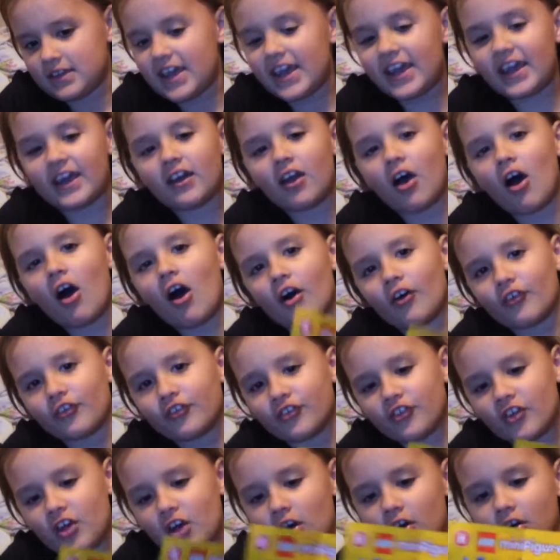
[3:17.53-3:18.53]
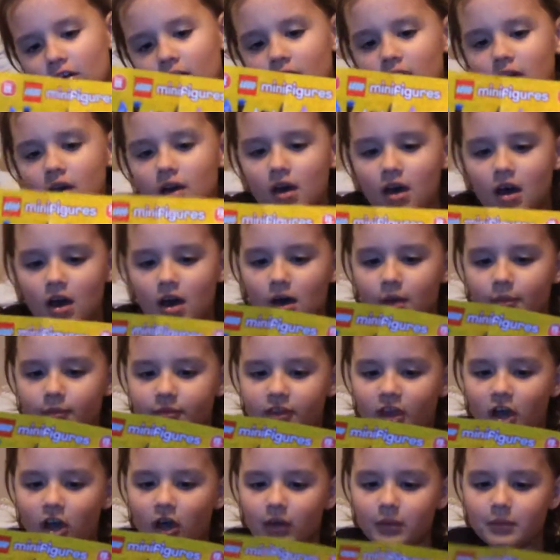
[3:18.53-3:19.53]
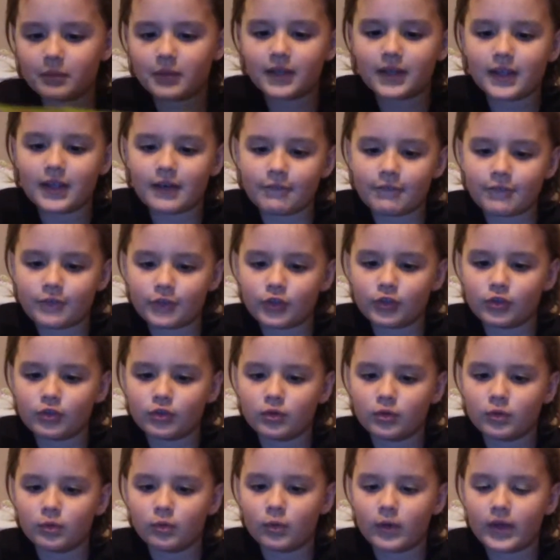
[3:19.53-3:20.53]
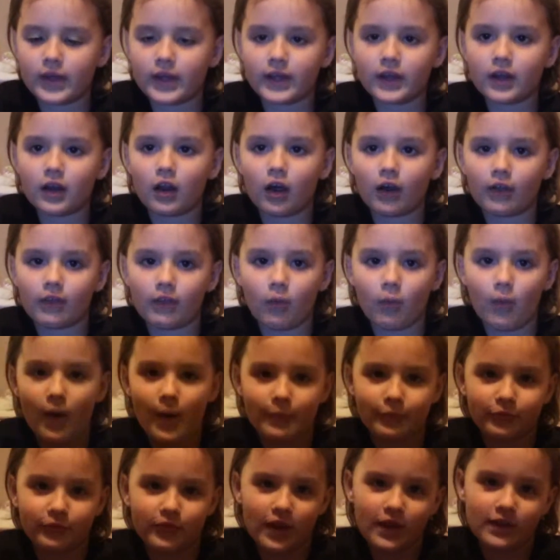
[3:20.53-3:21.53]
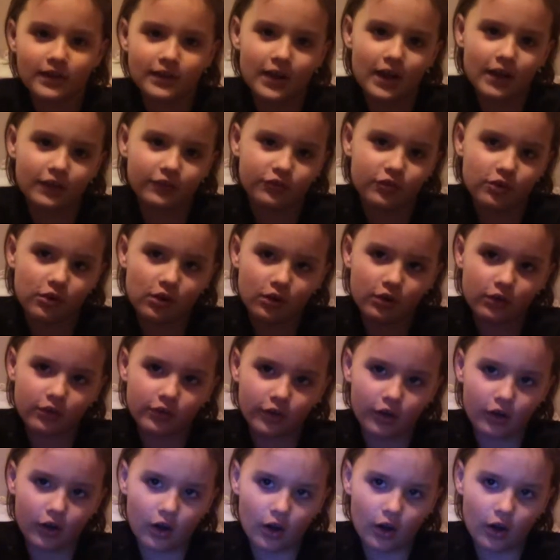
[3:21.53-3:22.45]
And also, um, tell me if you went on the website and entered your